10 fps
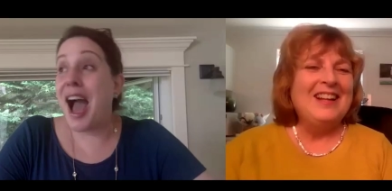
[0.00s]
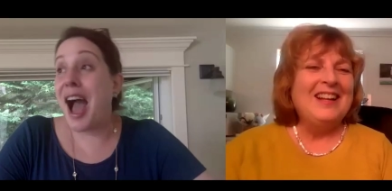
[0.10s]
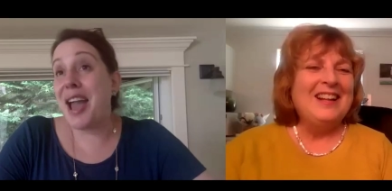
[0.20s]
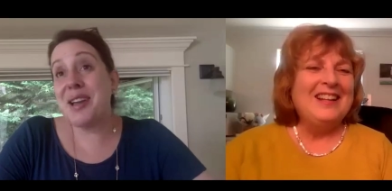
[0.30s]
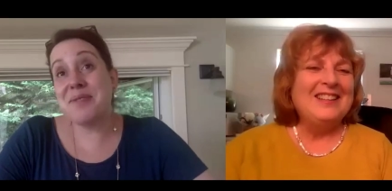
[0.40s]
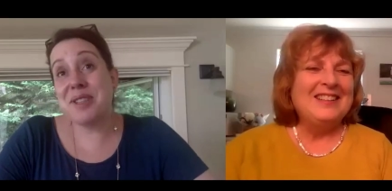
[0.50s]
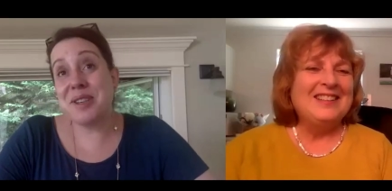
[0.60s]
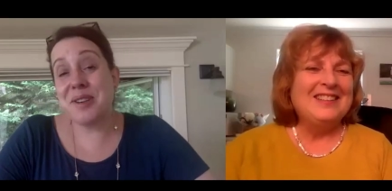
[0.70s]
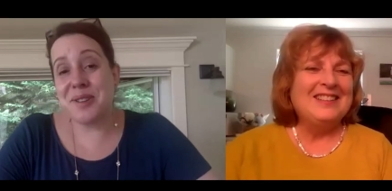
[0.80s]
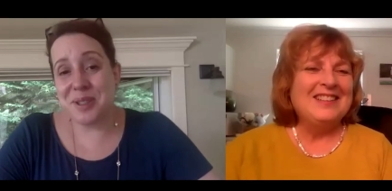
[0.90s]
Speaker 1: I am too.
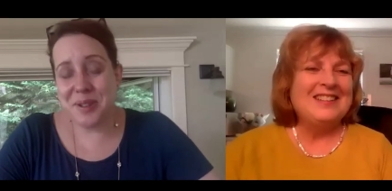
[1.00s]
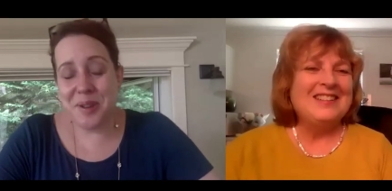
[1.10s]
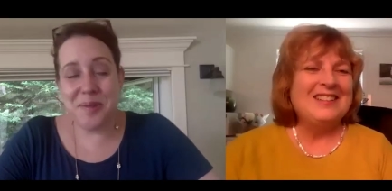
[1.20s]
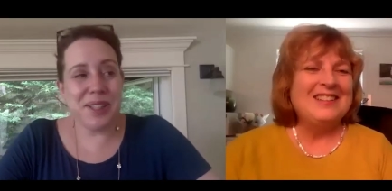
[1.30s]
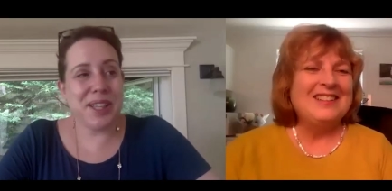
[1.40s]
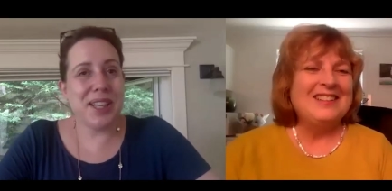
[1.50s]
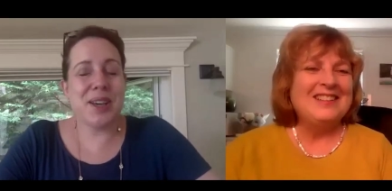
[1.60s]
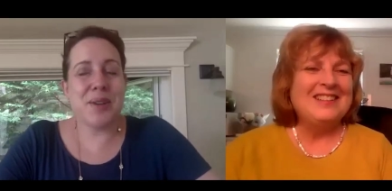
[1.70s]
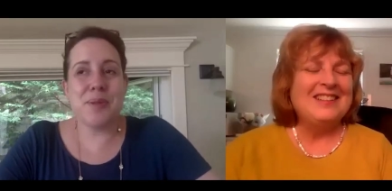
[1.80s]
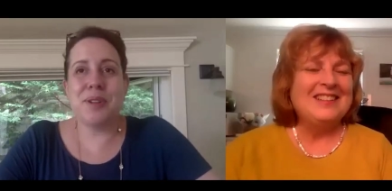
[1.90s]
So hopefully it
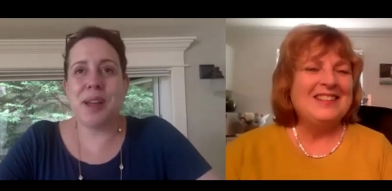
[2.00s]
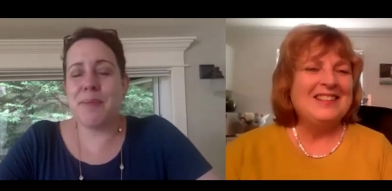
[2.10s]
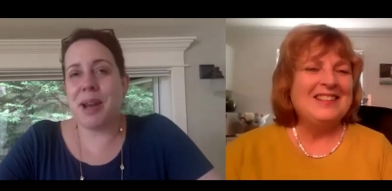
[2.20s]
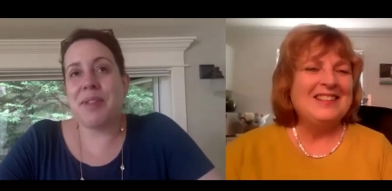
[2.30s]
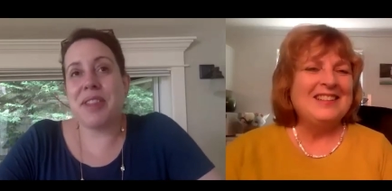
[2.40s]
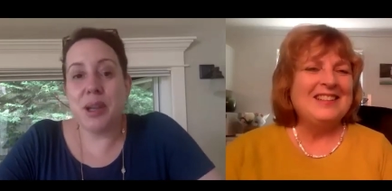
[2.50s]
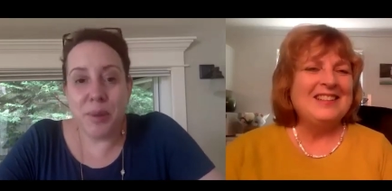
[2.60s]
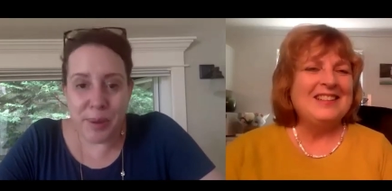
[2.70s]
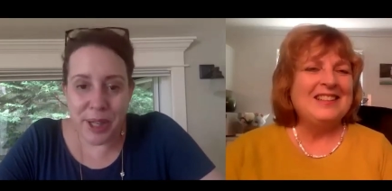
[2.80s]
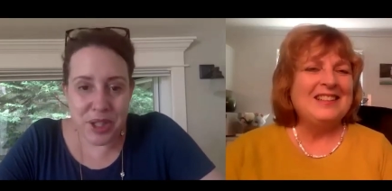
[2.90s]
will, I mean, I would think it will
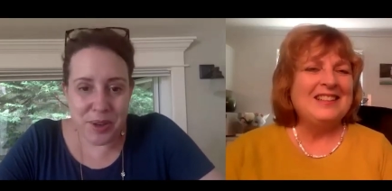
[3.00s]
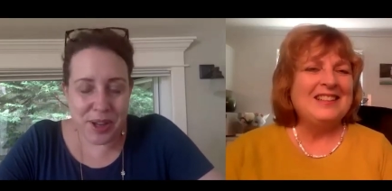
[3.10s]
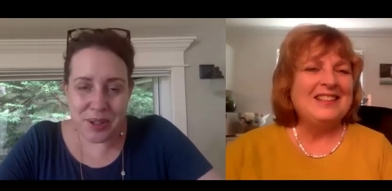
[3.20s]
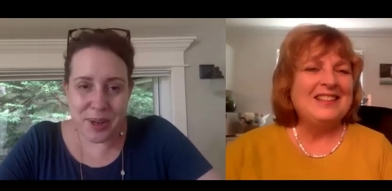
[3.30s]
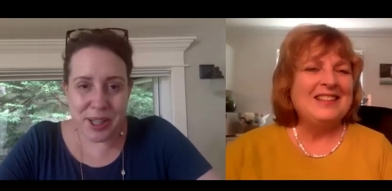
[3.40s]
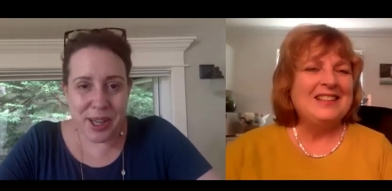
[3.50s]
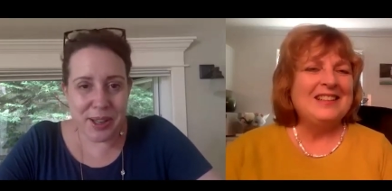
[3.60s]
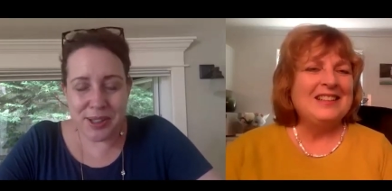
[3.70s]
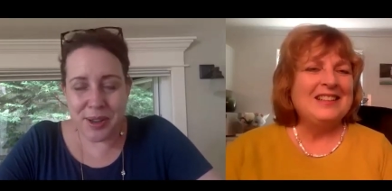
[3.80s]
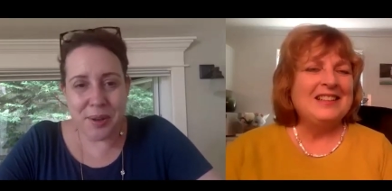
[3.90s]
reach you in Australia.
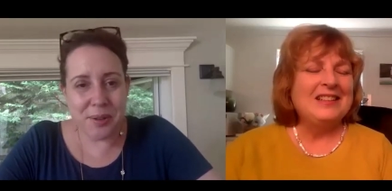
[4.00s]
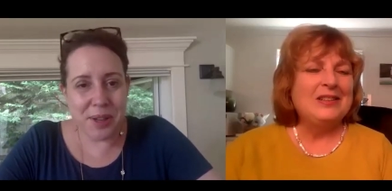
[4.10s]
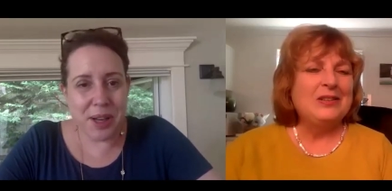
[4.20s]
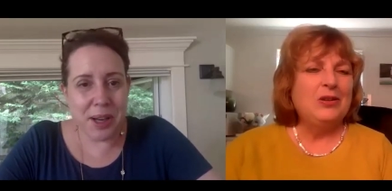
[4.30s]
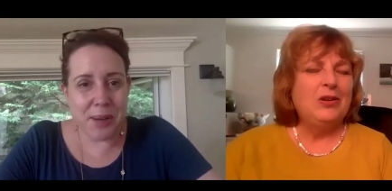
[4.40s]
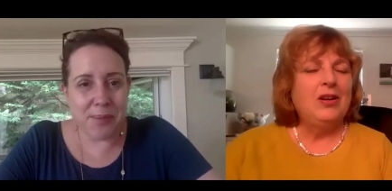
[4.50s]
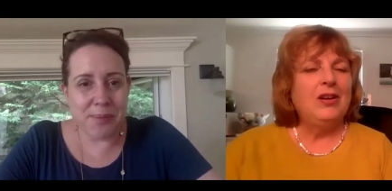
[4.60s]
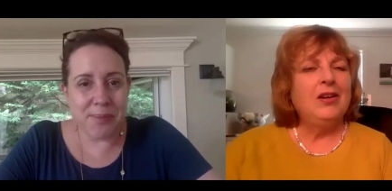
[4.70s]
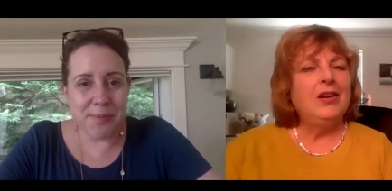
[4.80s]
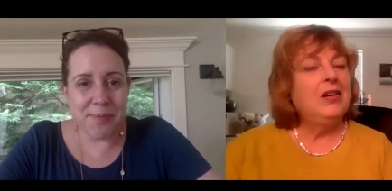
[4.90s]
So
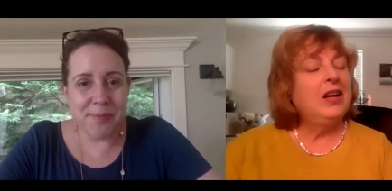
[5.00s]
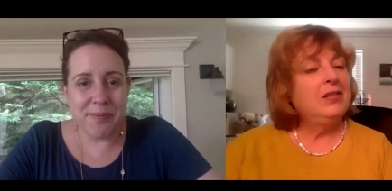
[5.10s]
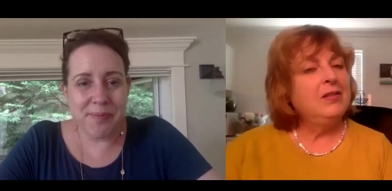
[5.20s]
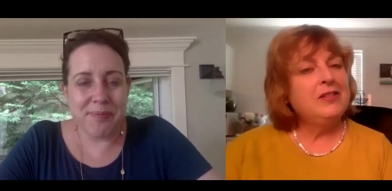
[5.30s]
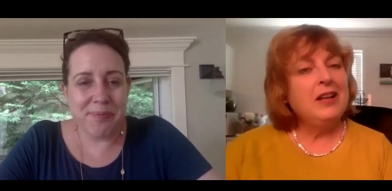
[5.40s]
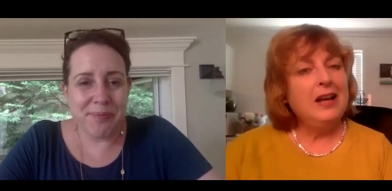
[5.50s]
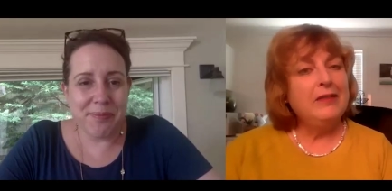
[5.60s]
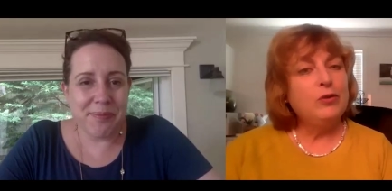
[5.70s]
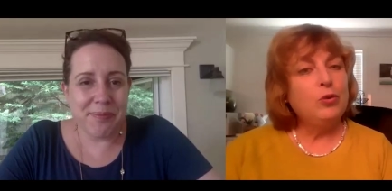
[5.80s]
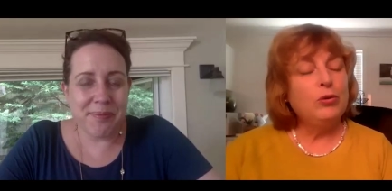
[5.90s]
Speaker 2: otherwise I'll
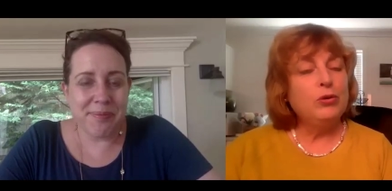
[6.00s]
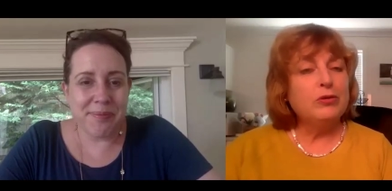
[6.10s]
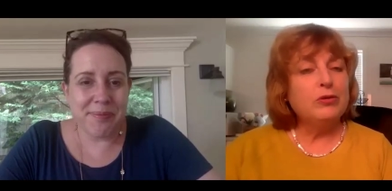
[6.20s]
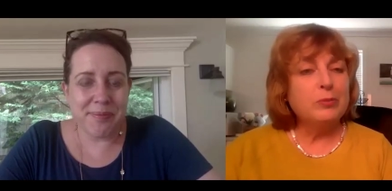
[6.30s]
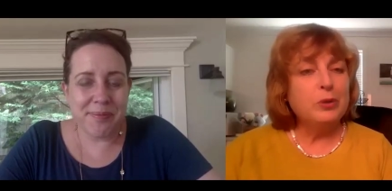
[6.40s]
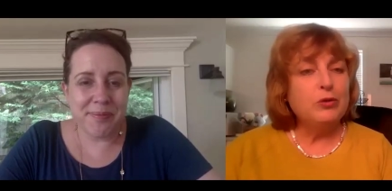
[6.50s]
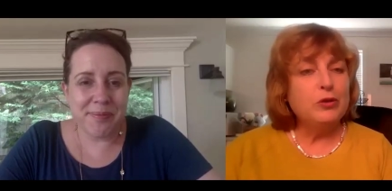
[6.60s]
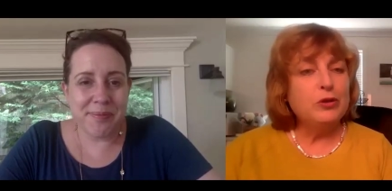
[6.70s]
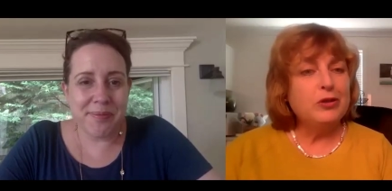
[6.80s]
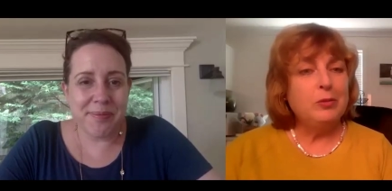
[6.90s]
have to order it from
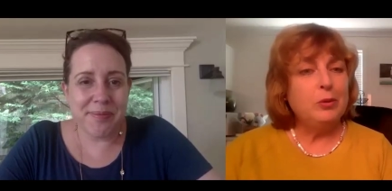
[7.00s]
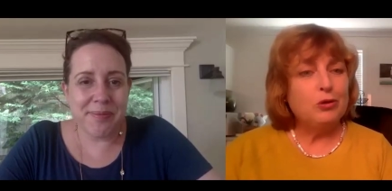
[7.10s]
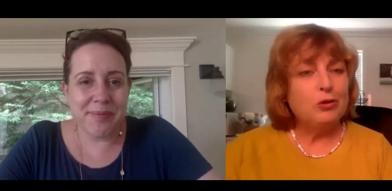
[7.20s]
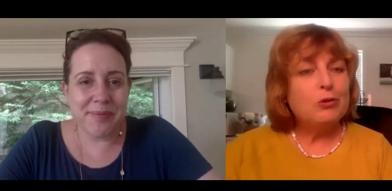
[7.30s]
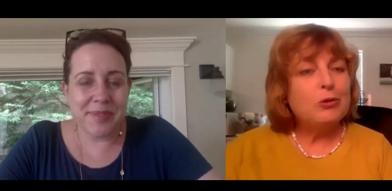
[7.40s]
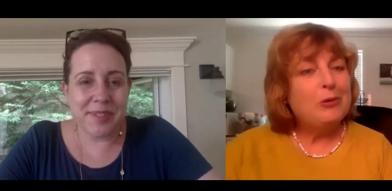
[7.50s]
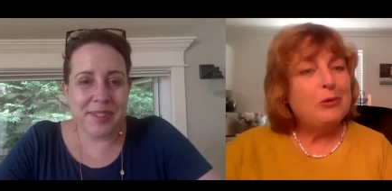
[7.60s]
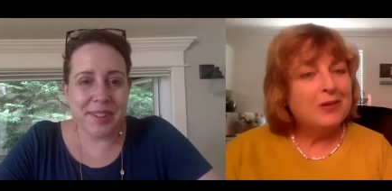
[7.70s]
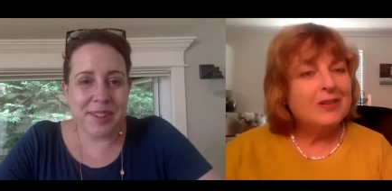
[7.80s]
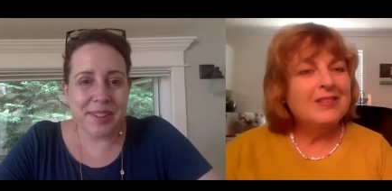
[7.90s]
University Bookstore.
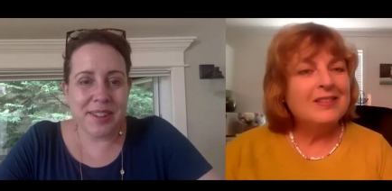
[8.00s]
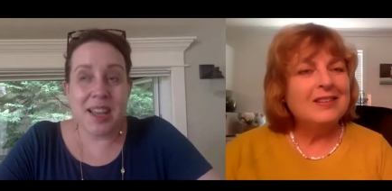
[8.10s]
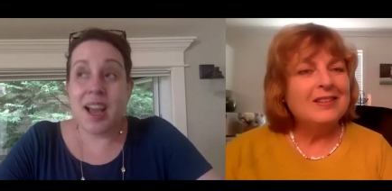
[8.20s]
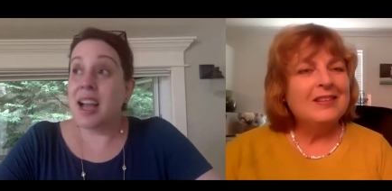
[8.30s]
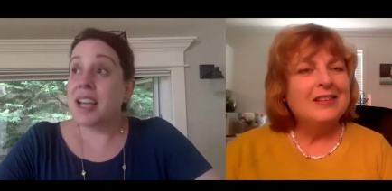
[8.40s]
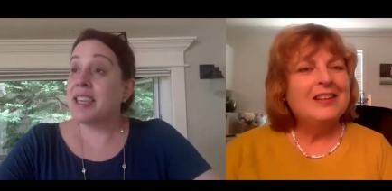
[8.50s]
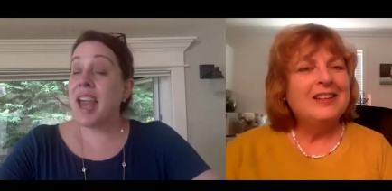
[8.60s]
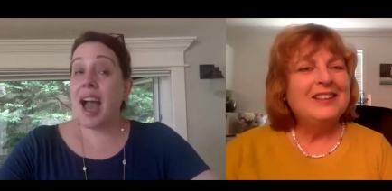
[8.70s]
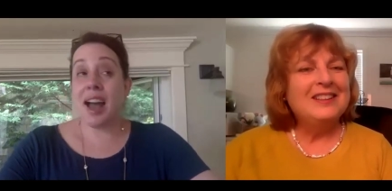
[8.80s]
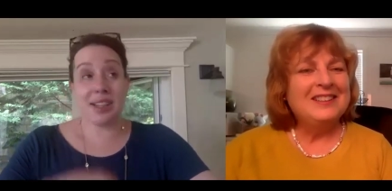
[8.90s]

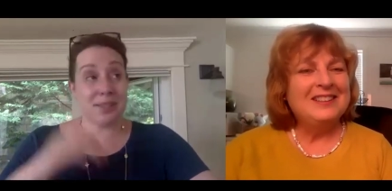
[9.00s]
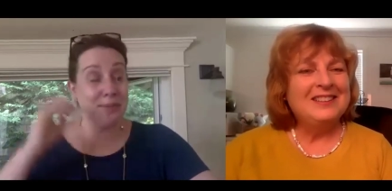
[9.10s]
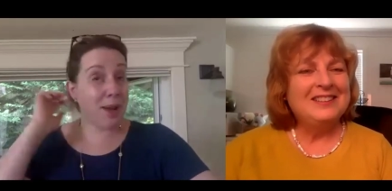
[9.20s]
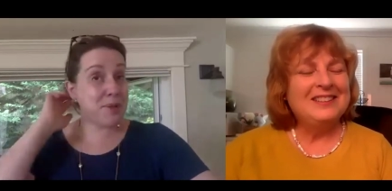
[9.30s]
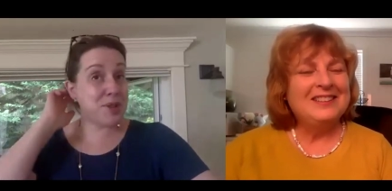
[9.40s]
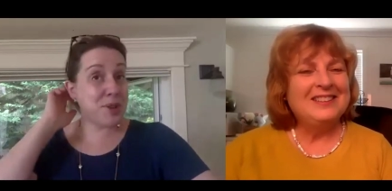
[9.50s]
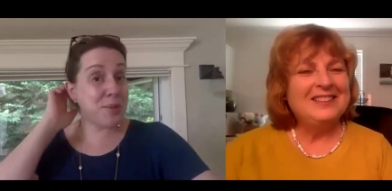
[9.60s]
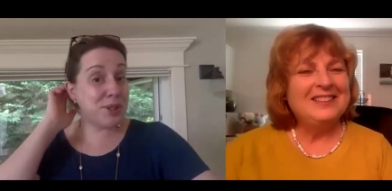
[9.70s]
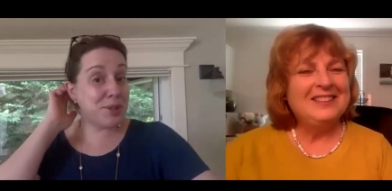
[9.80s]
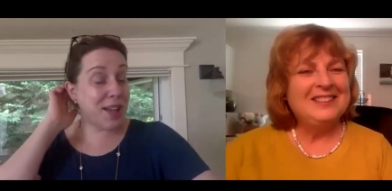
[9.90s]
Speaker 1: Yes. Well, I'm sure we'll do a
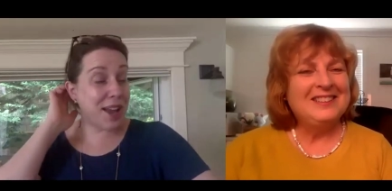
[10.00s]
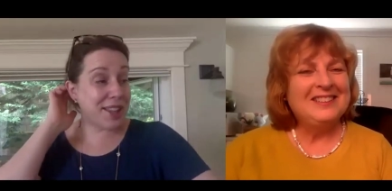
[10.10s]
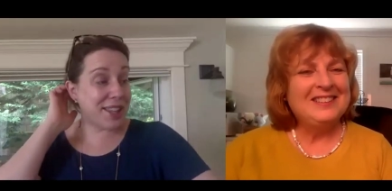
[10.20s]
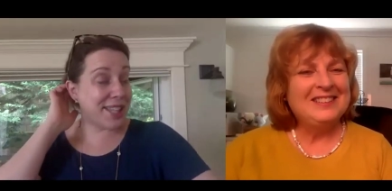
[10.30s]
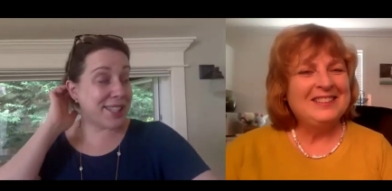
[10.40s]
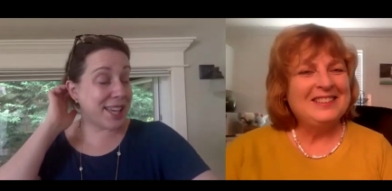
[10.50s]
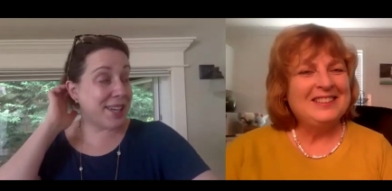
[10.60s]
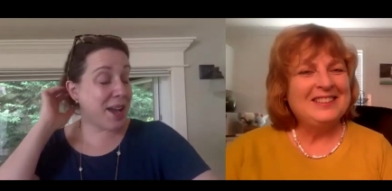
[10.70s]
lot of things. And